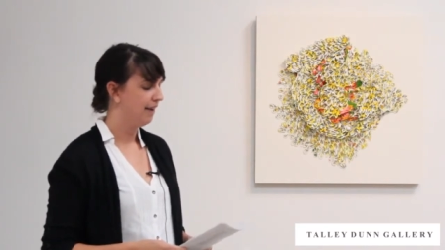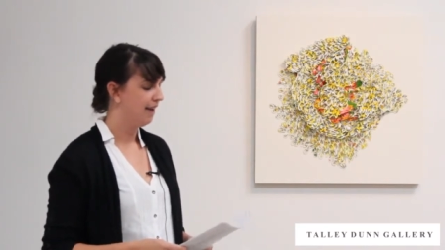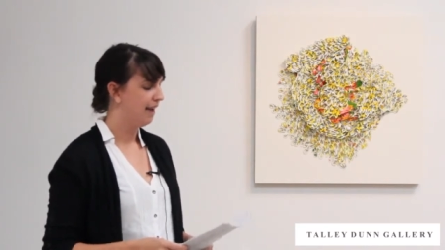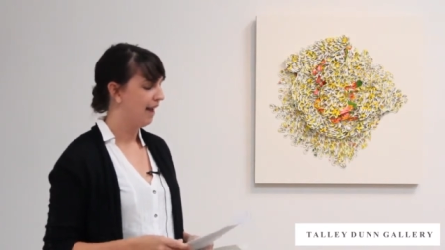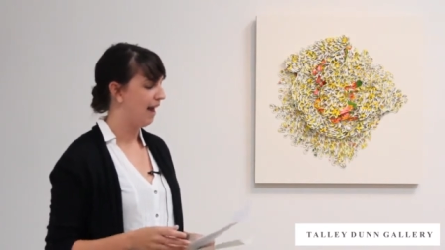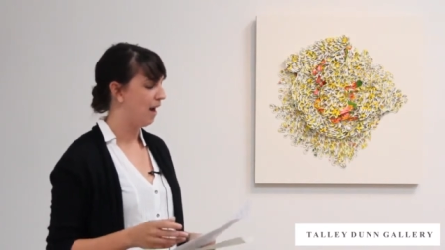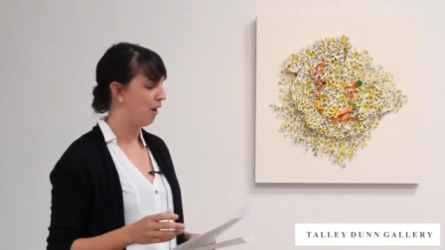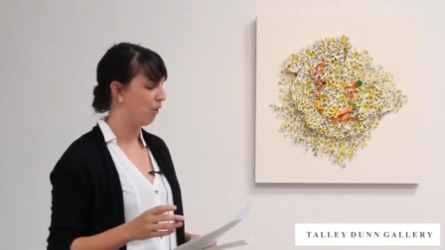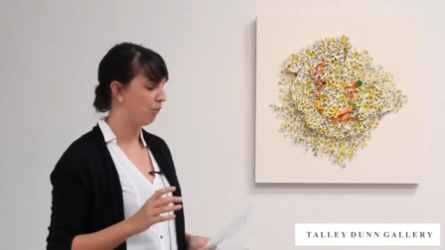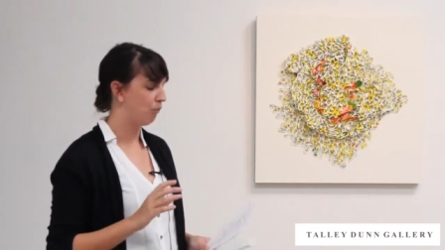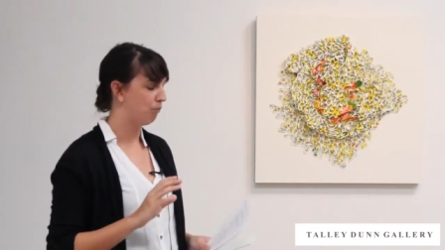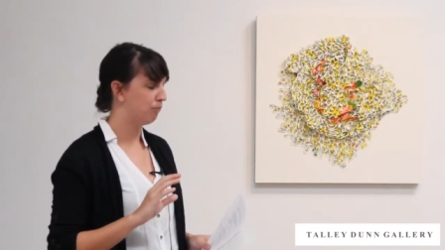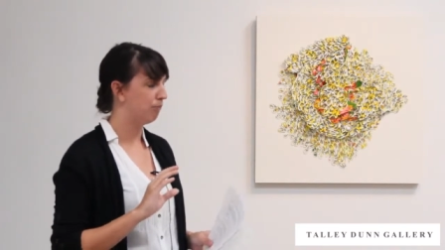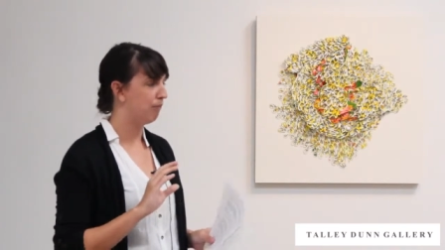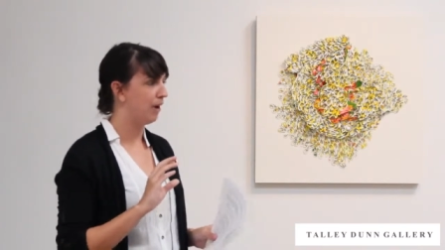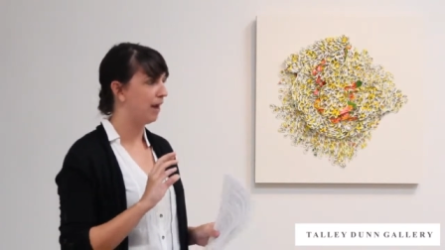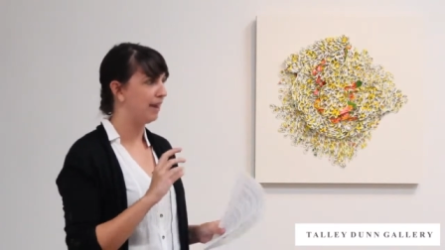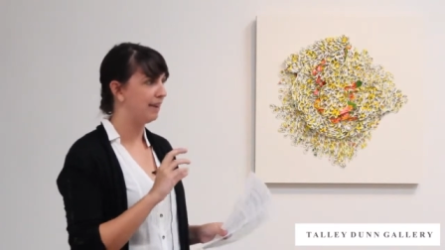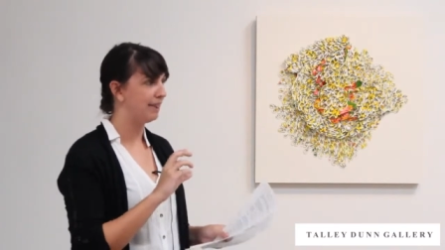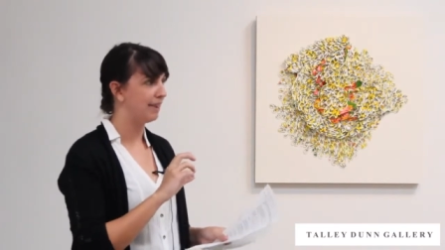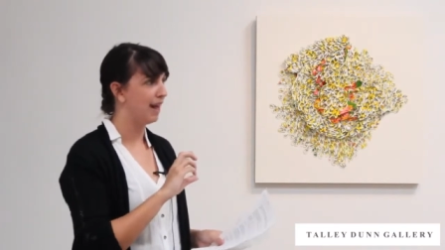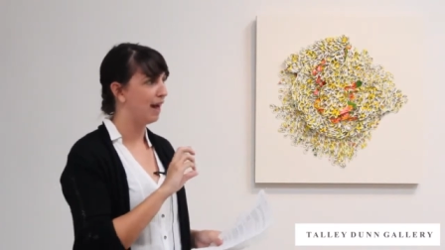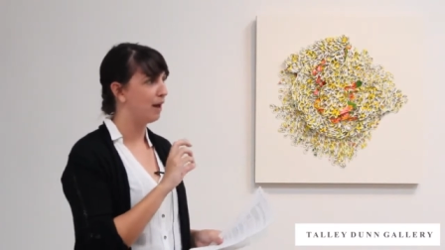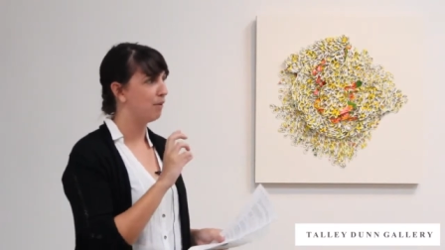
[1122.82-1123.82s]
How
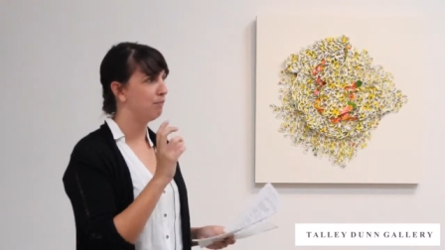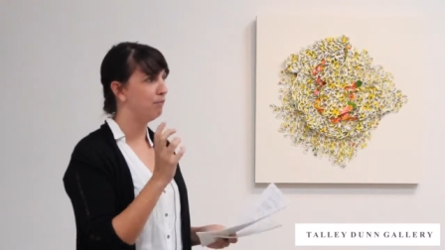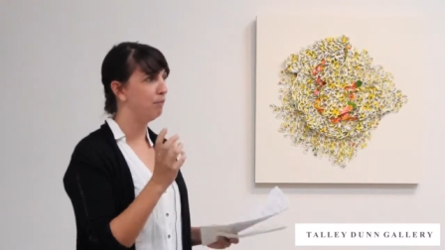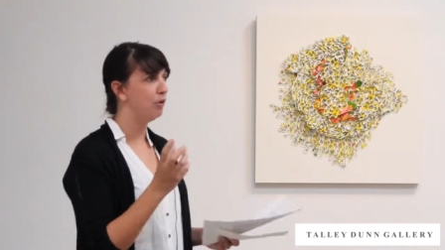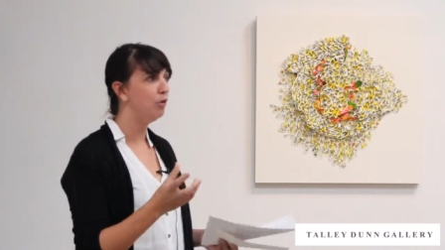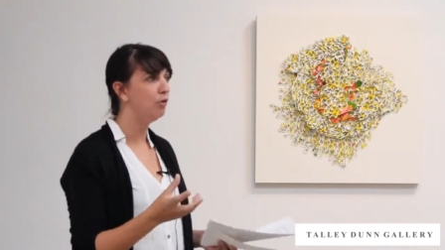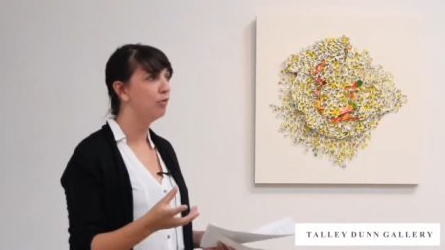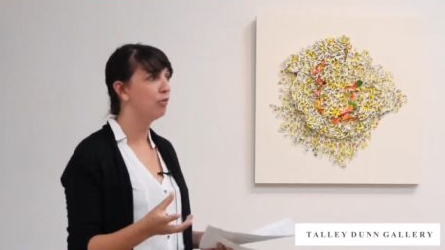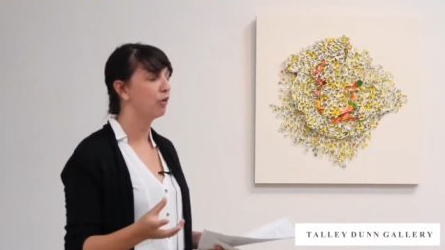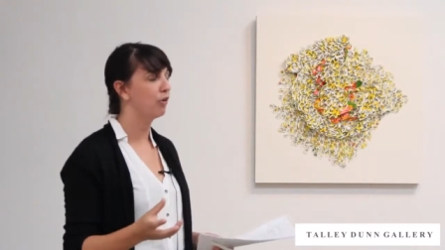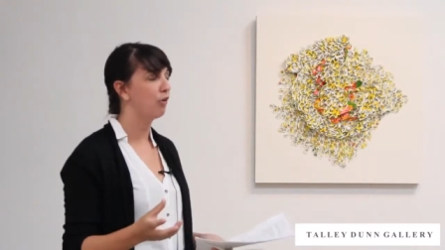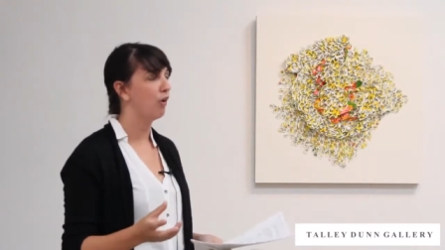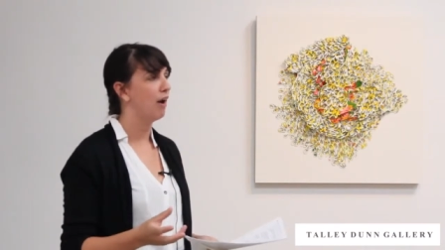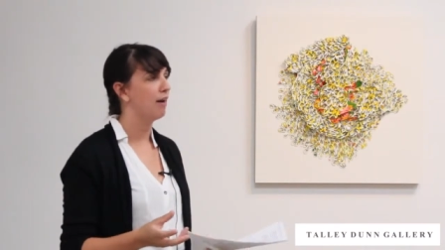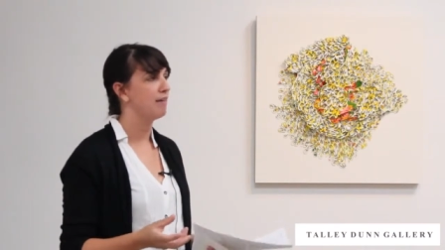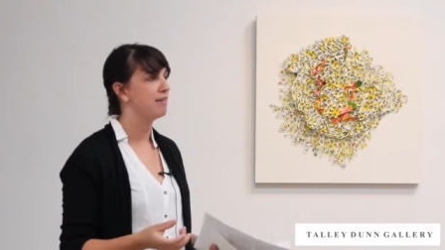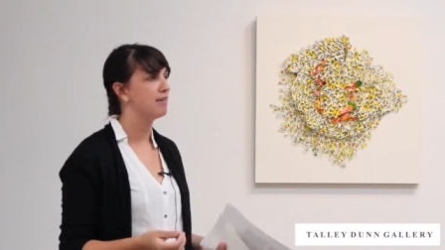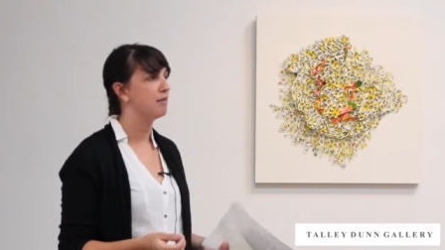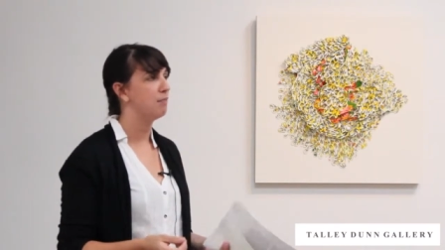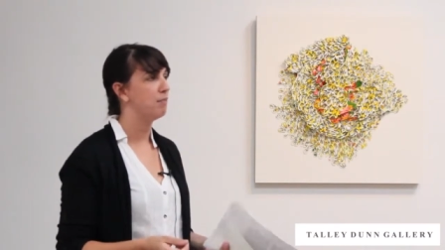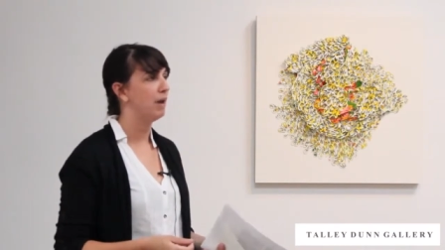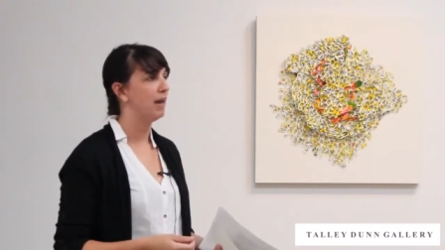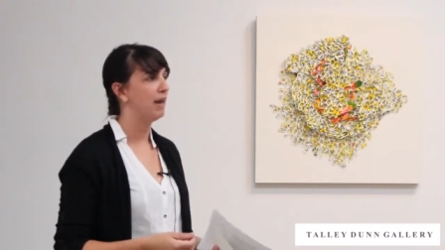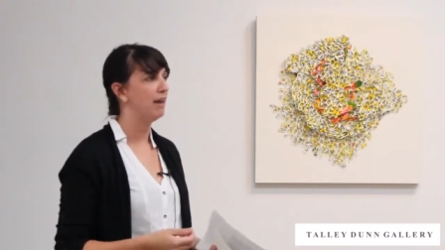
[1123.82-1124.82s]
might that move across
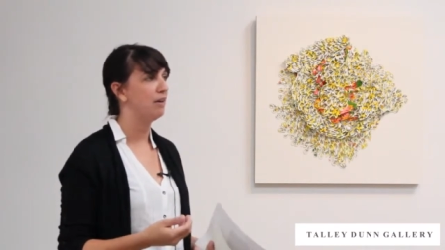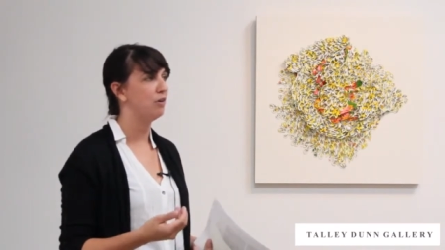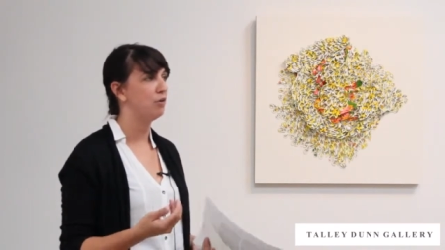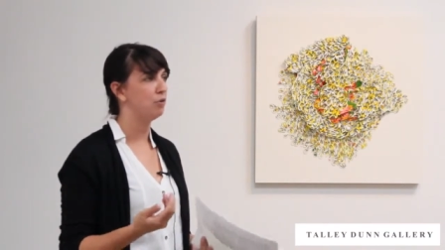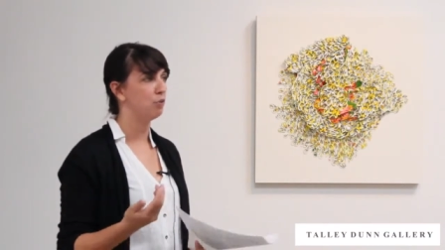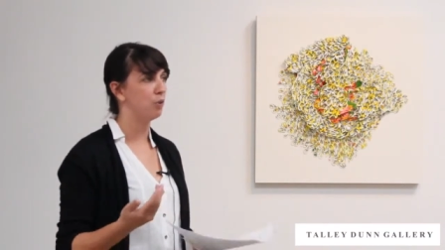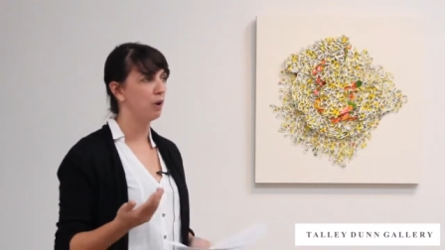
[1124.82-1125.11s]
the page?